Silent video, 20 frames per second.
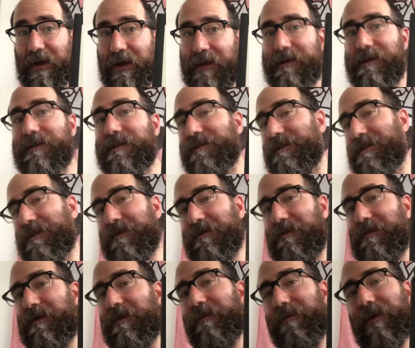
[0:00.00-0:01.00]
It's
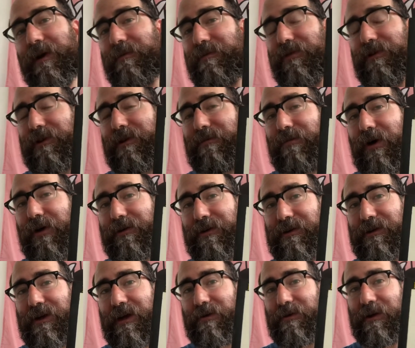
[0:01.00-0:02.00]
but put in modern
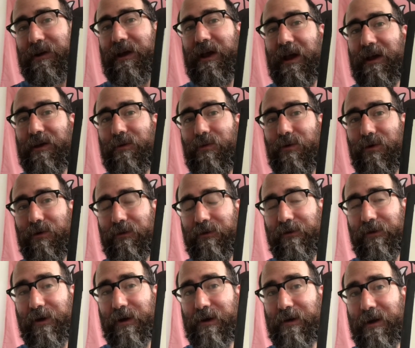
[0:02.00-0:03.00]
day with gang
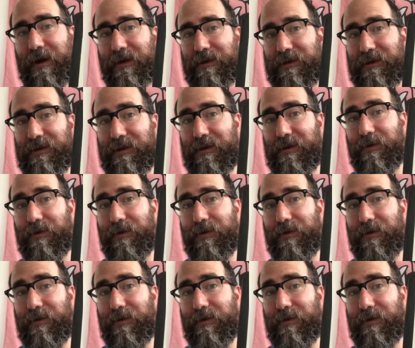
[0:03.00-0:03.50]
warfare and